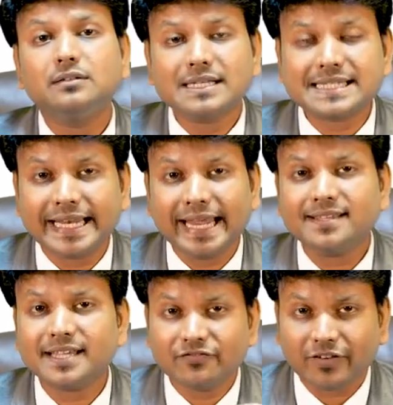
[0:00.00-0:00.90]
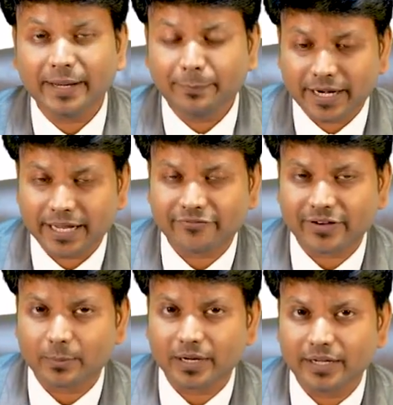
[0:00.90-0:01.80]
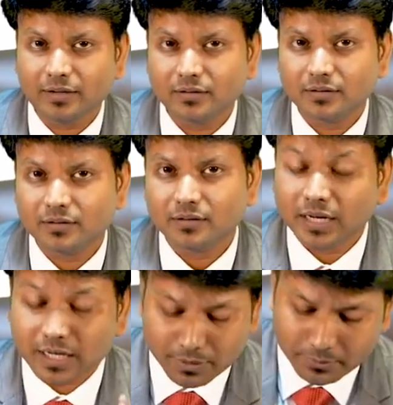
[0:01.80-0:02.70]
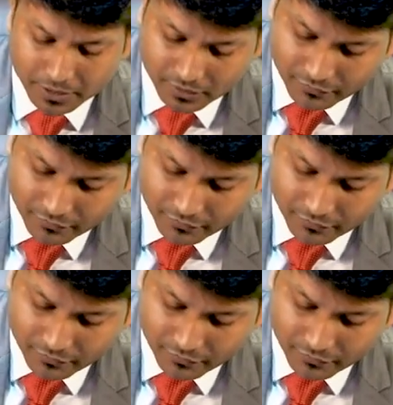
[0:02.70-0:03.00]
The snakes in Viperidae family, remember